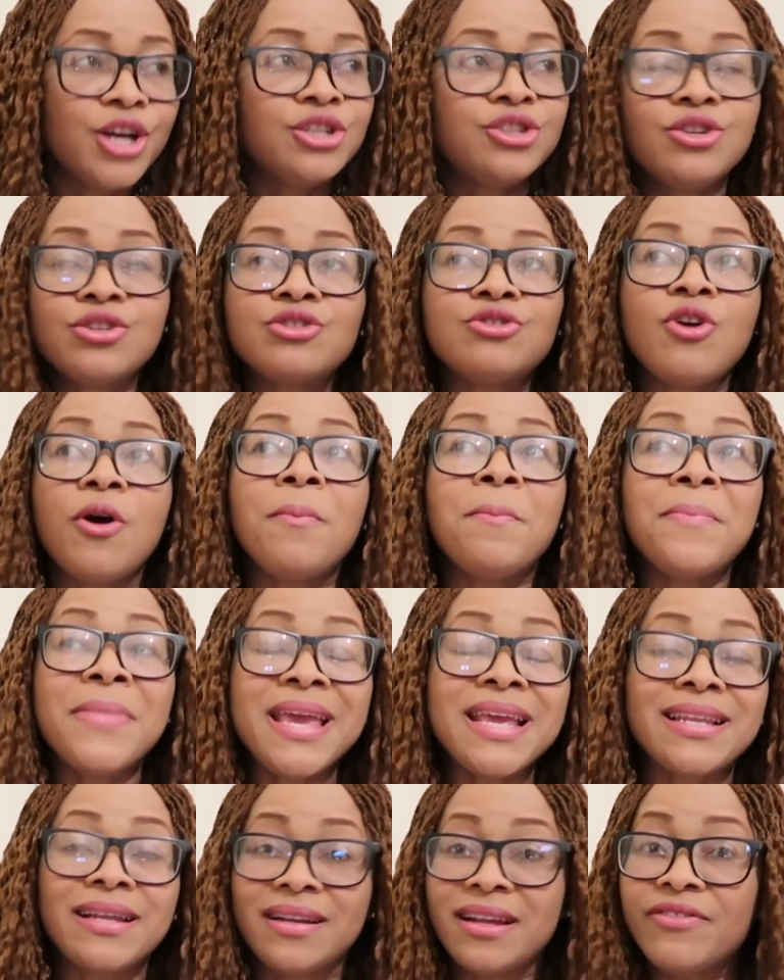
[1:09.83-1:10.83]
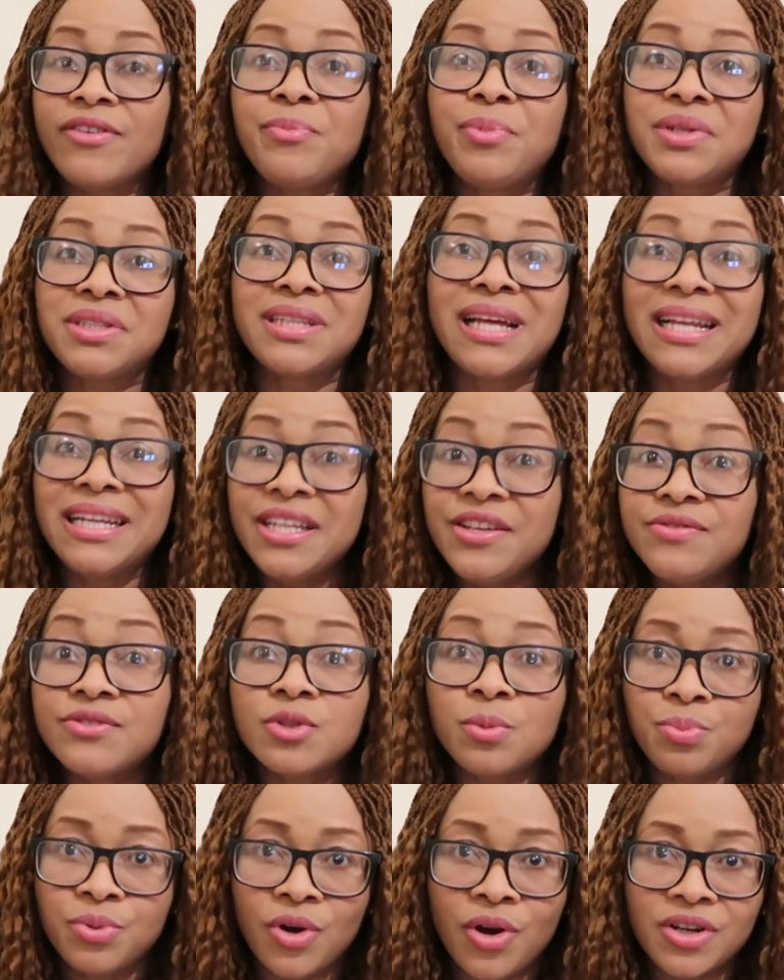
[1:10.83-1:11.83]
does not mean that everybody that
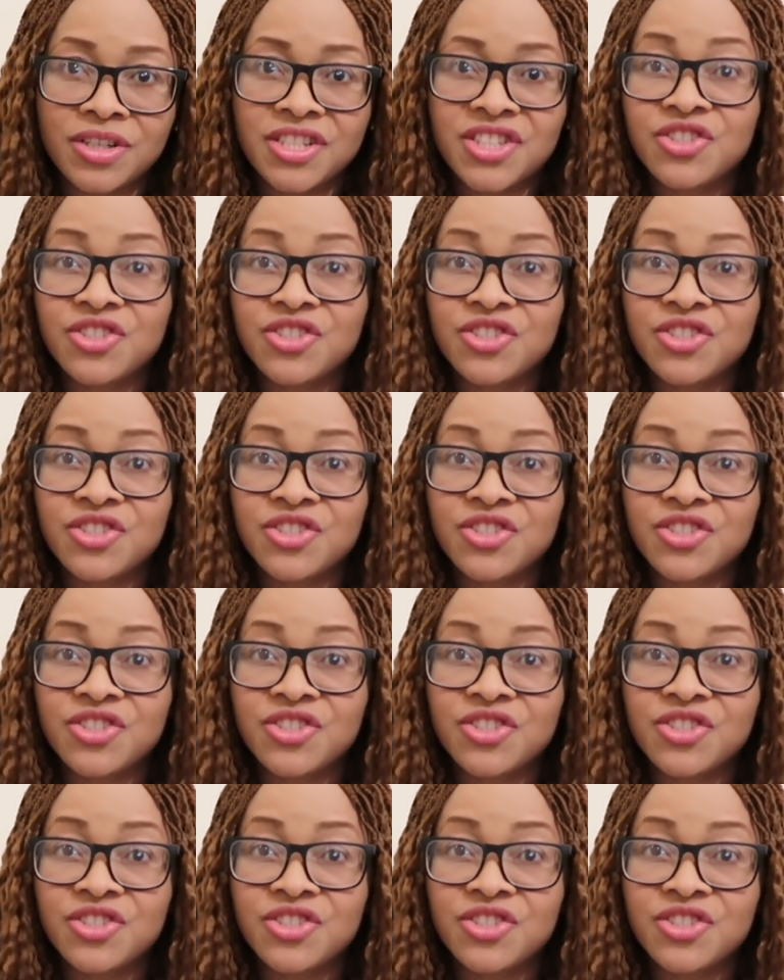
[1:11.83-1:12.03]
lives abroad